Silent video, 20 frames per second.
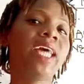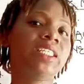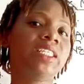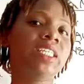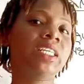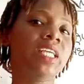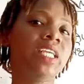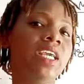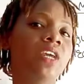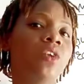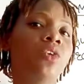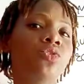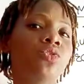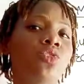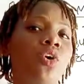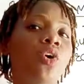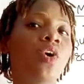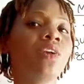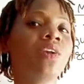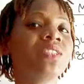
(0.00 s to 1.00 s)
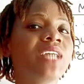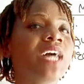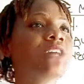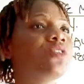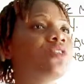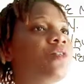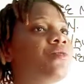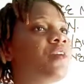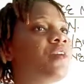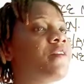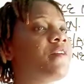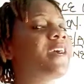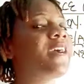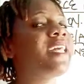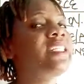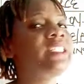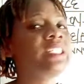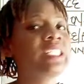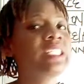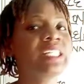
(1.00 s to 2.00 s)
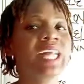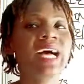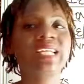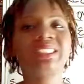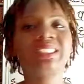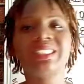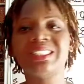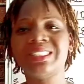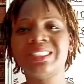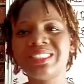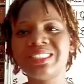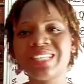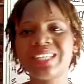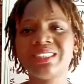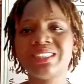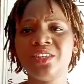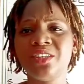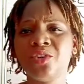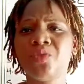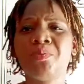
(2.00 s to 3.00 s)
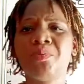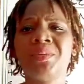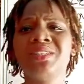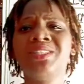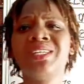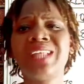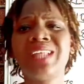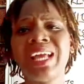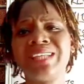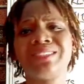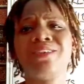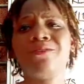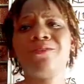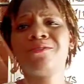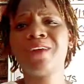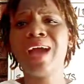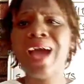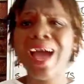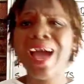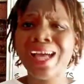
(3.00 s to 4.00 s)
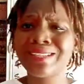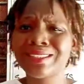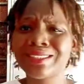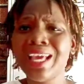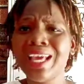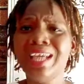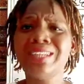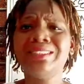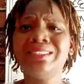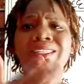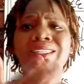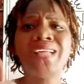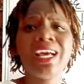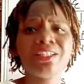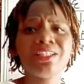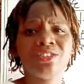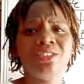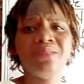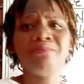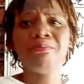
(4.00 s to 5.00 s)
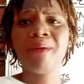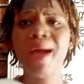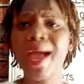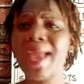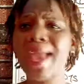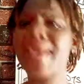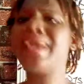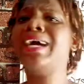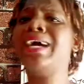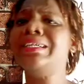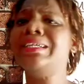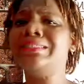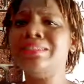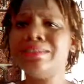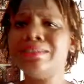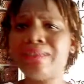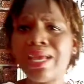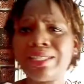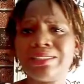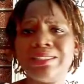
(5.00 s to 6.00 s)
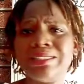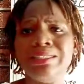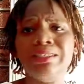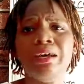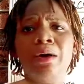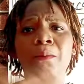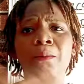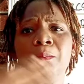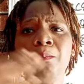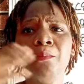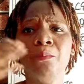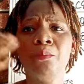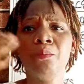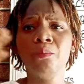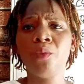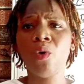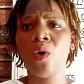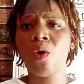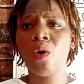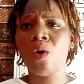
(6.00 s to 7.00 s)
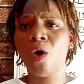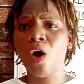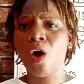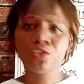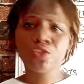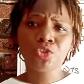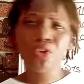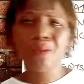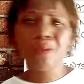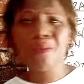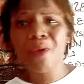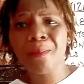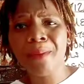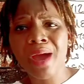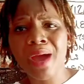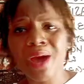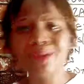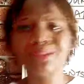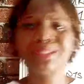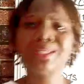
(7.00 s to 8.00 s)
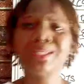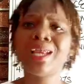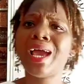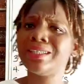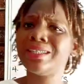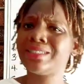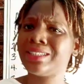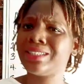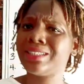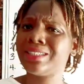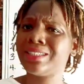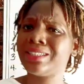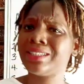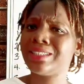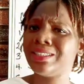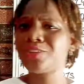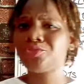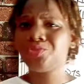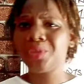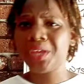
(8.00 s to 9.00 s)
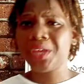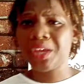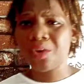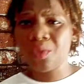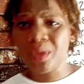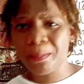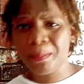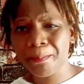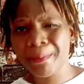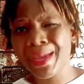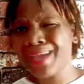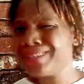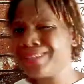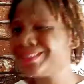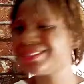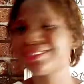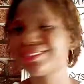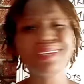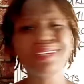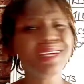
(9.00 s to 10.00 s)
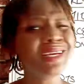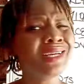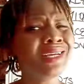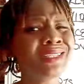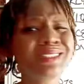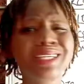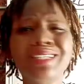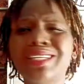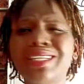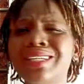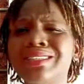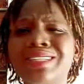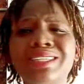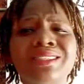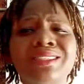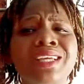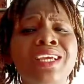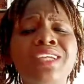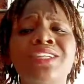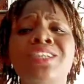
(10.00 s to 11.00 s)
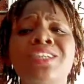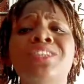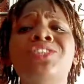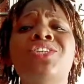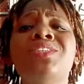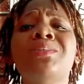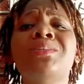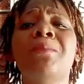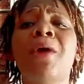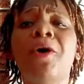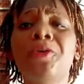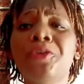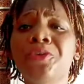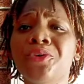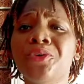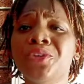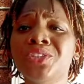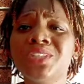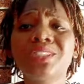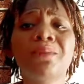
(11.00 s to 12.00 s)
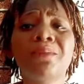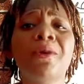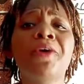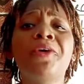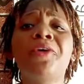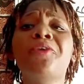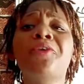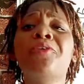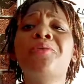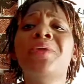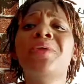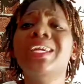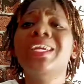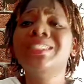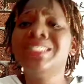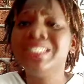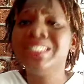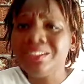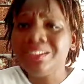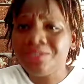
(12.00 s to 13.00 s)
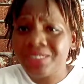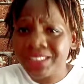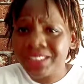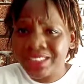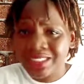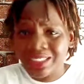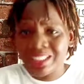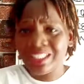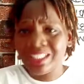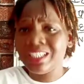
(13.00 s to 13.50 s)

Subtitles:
in Lagos, or contacts of verified dealers in certain, it could be dealers of cars, dealers in bike, dealers in automobile, dealers in factory equipment. See, this thing, it's just about you, it's just about your creativity.